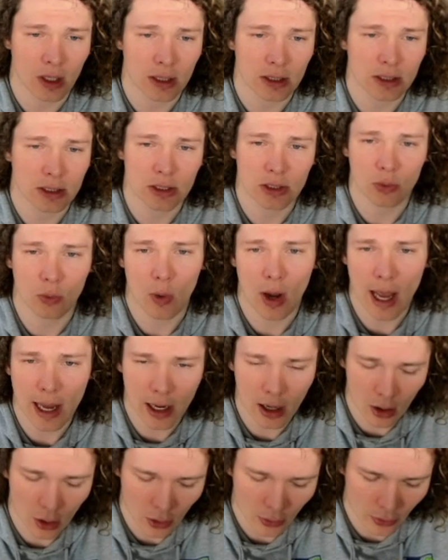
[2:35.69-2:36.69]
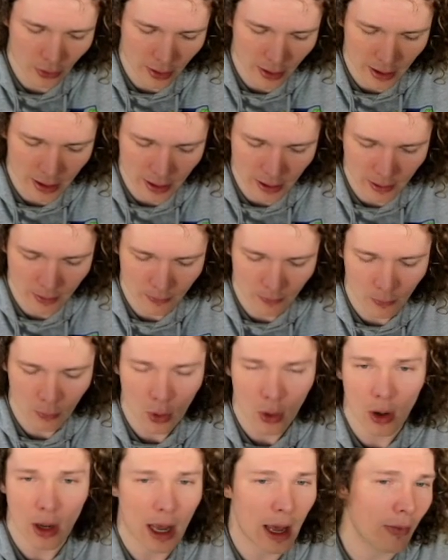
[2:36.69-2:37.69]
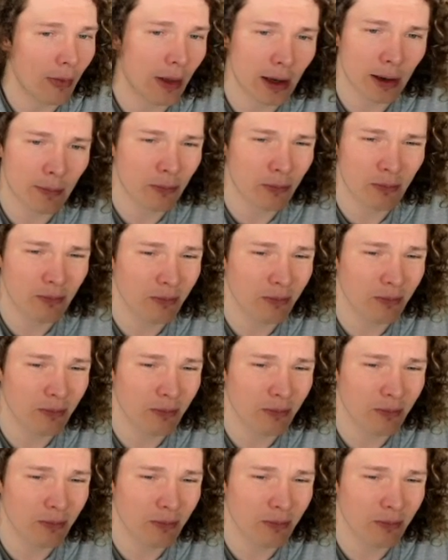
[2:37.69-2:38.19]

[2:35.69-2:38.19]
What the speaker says: Swagger on there, and then